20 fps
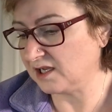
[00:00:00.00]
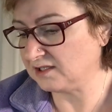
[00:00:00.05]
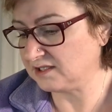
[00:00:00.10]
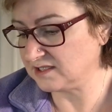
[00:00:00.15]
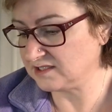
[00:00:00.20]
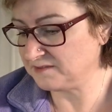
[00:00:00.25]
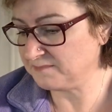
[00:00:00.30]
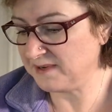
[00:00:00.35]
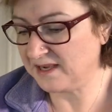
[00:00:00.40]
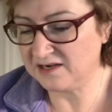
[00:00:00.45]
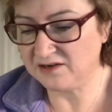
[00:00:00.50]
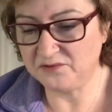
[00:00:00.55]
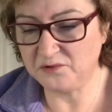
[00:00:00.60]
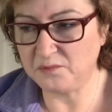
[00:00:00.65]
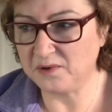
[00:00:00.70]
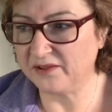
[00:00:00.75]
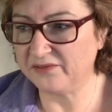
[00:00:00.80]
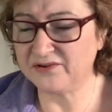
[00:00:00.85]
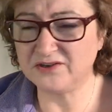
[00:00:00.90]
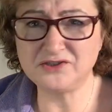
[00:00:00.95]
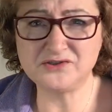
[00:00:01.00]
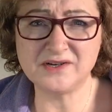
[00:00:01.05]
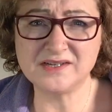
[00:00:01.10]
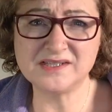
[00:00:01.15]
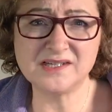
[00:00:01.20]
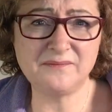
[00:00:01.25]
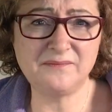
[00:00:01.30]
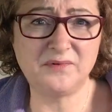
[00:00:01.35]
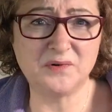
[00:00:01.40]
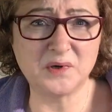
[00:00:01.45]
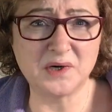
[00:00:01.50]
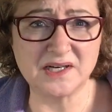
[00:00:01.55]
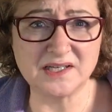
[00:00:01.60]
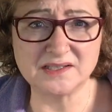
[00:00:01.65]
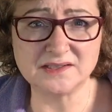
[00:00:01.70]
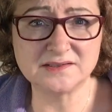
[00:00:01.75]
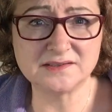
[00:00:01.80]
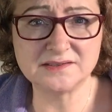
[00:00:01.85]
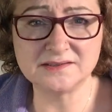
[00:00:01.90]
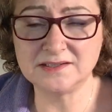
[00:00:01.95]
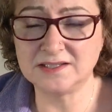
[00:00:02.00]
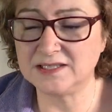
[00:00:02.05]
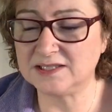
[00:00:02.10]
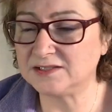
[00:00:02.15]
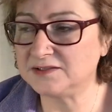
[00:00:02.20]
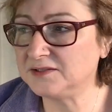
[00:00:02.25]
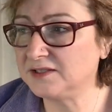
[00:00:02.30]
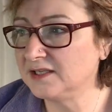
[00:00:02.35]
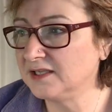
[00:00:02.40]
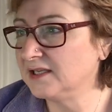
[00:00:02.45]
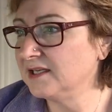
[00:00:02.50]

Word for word: It doesn't matter the weather, dress up for it, you know.